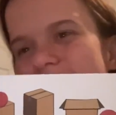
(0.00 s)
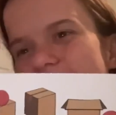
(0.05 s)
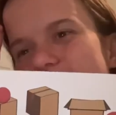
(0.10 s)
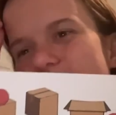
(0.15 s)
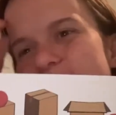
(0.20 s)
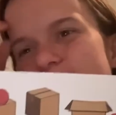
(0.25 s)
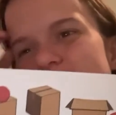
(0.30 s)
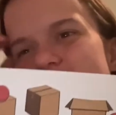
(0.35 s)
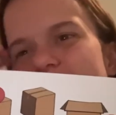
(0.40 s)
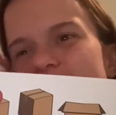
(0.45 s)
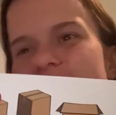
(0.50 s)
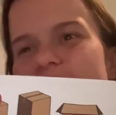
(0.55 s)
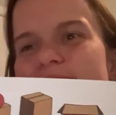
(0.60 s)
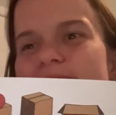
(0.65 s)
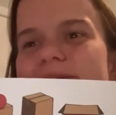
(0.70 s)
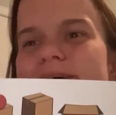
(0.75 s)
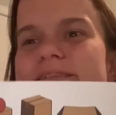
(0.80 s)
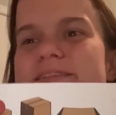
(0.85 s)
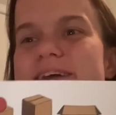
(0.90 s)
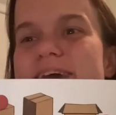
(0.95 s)

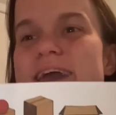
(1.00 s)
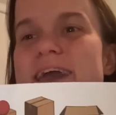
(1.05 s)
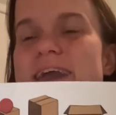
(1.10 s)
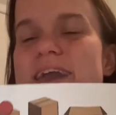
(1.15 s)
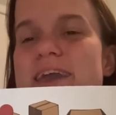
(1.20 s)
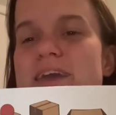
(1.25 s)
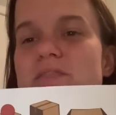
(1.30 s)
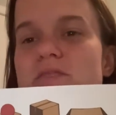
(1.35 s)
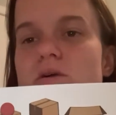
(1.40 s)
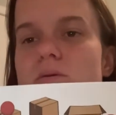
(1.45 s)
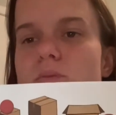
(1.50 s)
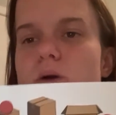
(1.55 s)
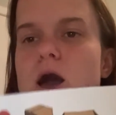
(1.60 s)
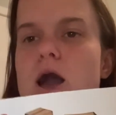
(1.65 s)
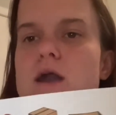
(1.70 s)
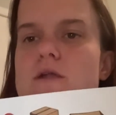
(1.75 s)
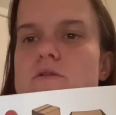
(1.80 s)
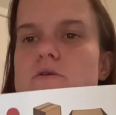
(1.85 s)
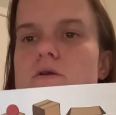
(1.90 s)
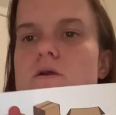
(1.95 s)
So is it in the
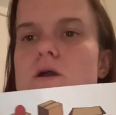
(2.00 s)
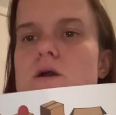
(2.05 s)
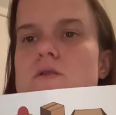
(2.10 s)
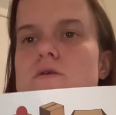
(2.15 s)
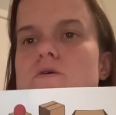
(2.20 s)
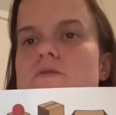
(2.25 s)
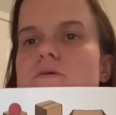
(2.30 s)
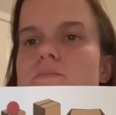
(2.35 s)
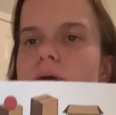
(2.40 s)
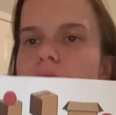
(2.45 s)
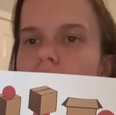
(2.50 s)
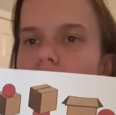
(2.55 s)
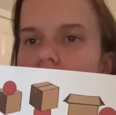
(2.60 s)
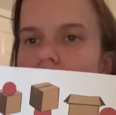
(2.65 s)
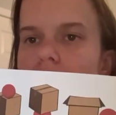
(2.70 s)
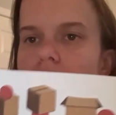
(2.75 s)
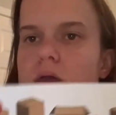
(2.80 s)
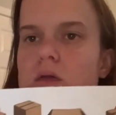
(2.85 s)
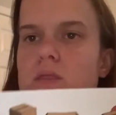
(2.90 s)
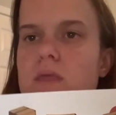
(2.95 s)
box or under the
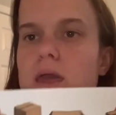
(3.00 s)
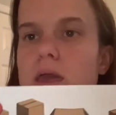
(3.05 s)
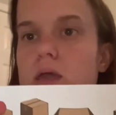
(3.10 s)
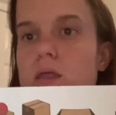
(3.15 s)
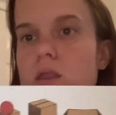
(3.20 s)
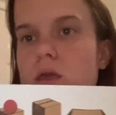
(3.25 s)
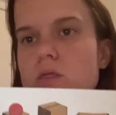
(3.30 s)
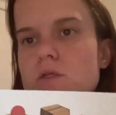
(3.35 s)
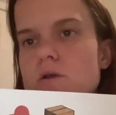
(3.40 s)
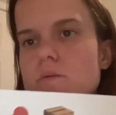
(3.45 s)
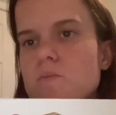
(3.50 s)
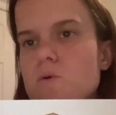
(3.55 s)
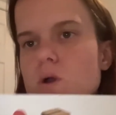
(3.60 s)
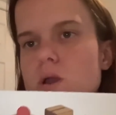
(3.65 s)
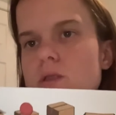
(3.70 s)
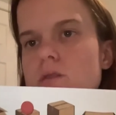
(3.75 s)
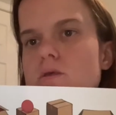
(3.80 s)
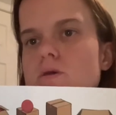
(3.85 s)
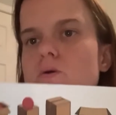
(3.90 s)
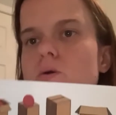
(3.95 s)
box? And they can either
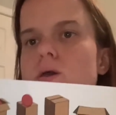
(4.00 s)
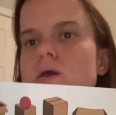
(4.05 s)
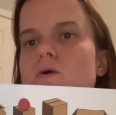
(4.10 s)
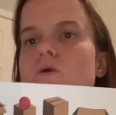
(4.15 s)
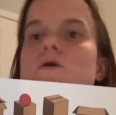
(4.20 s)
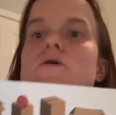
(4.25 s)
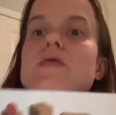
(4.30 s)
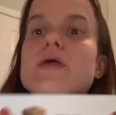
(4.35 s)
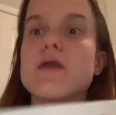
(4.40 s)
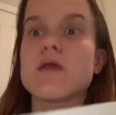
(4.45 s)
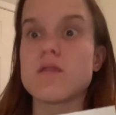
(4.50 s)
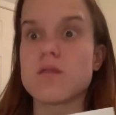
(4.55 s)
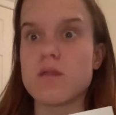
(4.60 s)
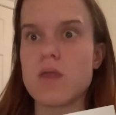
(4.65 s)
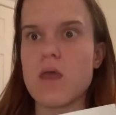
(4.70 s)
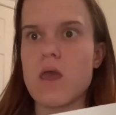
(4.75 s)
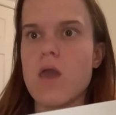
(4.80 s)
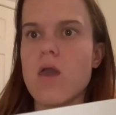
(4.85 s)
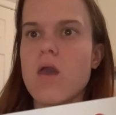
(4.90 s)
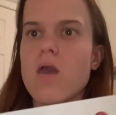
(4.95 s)
point to it, or they can
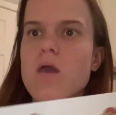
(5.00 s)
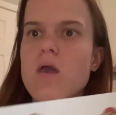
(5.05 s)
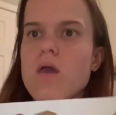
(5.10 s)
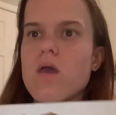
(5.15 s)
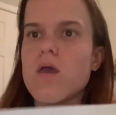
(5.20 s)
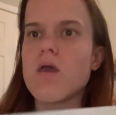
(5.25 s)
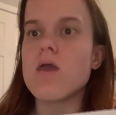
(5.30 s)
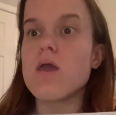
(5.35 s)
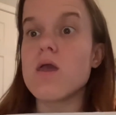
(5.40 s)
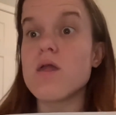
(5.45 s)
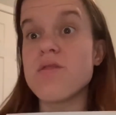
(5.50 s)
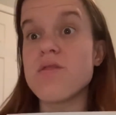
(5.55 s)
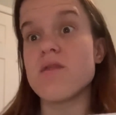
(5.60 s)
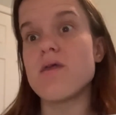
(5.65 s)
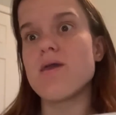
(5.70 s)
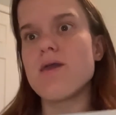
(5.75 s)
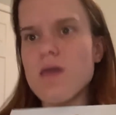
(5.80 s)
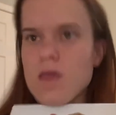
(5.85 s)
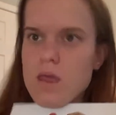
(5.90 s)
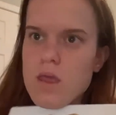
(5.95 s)
say
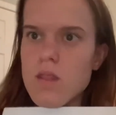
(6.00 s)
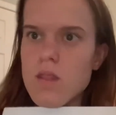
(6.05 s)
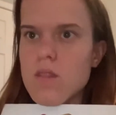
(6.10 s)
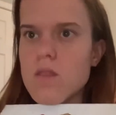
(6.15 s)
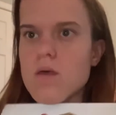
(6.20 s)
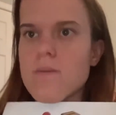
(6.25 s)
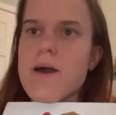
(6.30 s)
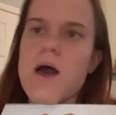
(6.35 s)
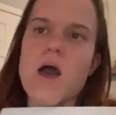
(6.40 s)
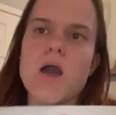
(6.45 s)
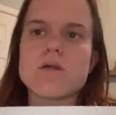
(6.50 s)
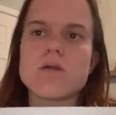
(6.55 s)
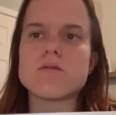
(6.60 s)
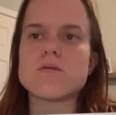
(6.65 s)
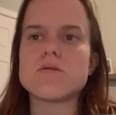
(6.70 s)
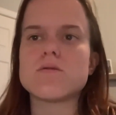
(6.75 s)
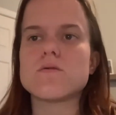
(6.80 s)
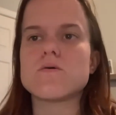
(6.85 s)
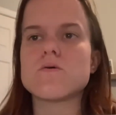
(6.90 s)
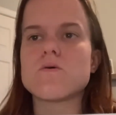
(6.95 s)
it's in the
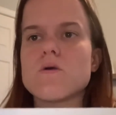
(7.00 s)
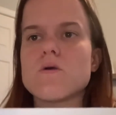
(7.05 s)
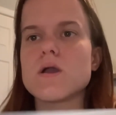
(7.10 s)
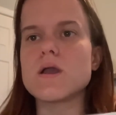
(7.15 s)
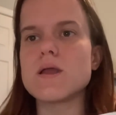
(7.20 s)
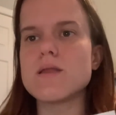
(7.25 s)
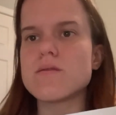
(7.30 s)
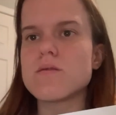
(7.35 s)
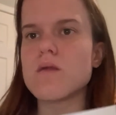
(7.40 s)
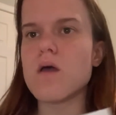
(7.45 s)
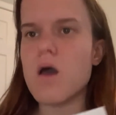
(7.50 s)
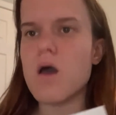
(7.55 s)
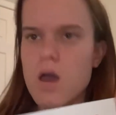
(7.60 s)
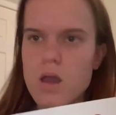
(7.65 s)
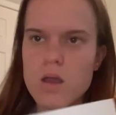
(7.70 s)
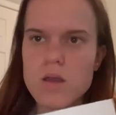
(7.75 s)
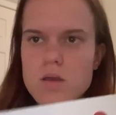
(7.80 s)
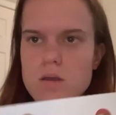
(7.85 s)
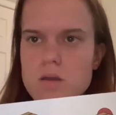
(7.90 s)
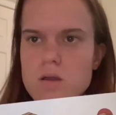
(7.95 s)
box or it's
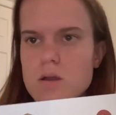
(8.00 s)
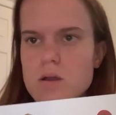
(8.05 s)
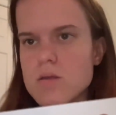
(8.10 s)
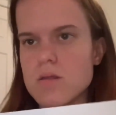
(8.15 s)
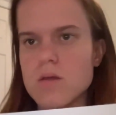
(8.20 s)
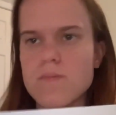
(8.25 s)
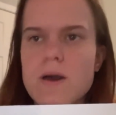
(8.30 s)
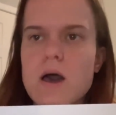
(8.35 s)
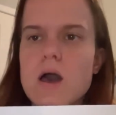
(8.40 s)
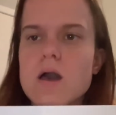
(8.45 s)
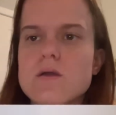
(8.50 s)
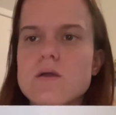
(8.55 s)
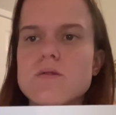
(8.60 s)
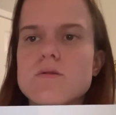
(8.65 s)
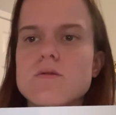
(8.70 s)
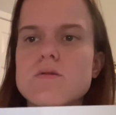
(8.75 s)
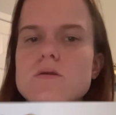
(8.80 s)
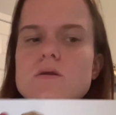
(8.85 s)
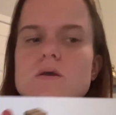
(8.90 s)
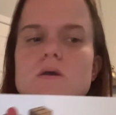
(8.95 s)
under the
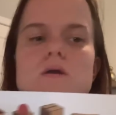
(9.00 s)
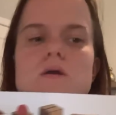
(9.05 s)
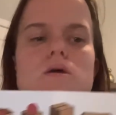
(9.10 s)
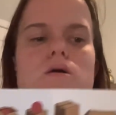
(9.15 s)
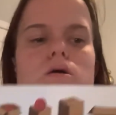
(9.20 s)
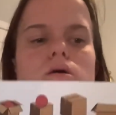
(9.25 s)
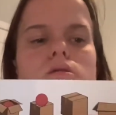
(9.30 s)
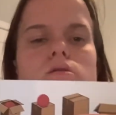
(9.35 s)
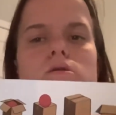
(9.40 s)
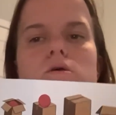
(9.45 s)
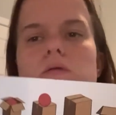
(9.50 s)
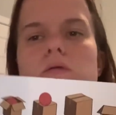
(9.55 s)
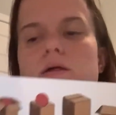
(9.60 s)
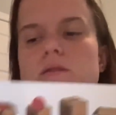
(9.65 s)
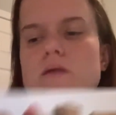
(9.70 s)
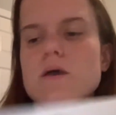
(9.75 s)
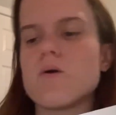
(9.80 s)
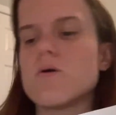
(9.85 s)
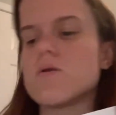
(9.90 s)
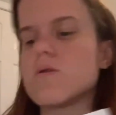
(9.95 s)
box. And so
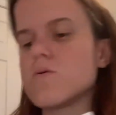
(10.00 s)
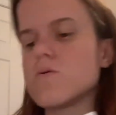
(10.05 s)
that's how I would